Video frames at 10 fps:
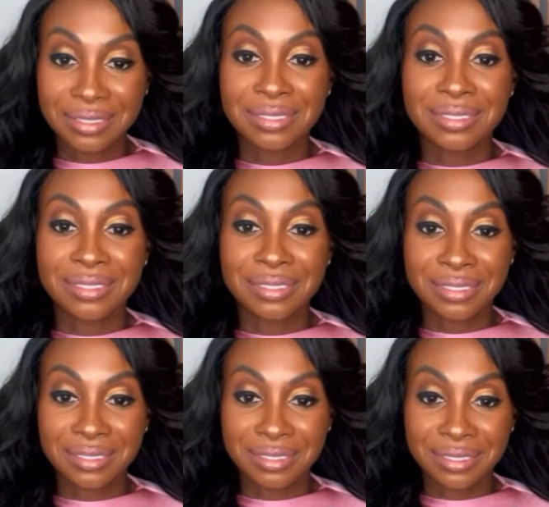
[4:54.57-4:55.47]

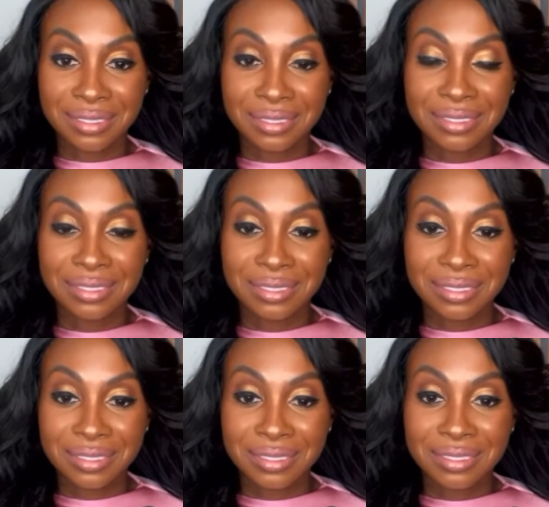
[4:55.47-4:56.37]

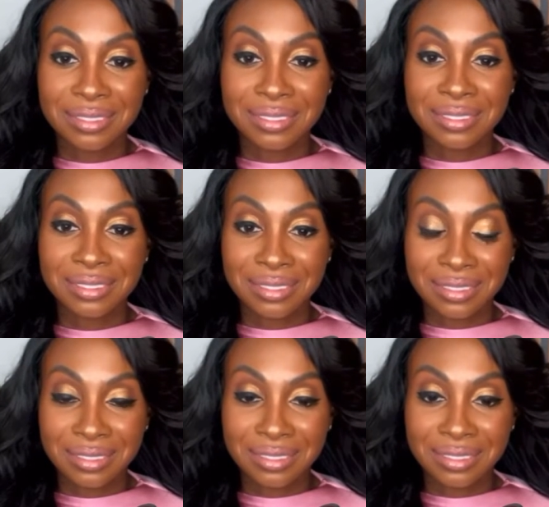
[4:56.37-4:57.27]

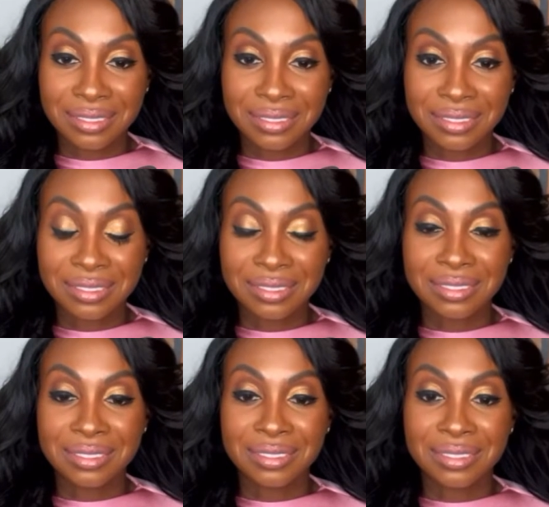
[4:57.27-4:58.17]

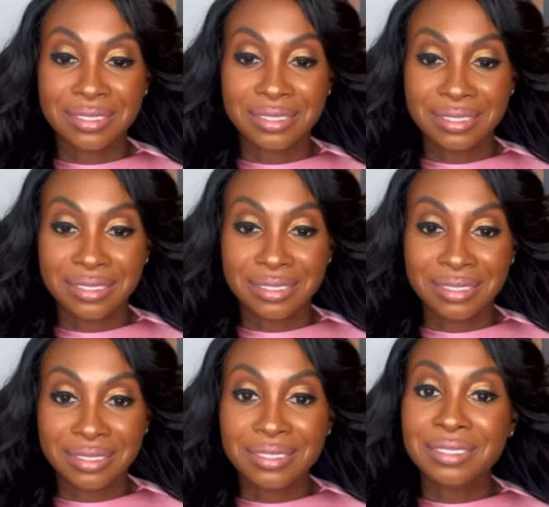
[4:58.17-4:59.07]

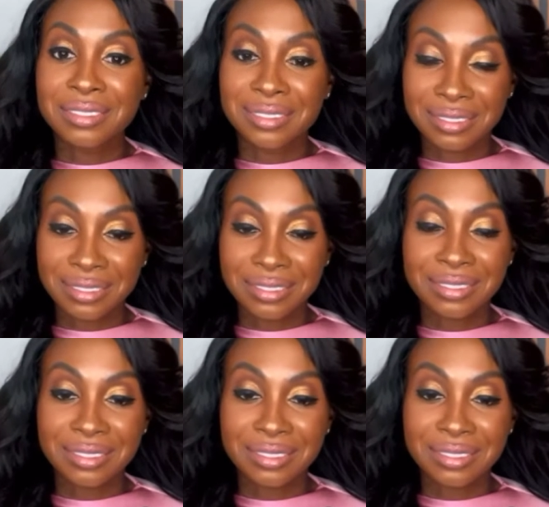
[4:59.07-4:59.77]
The person shown says nothing.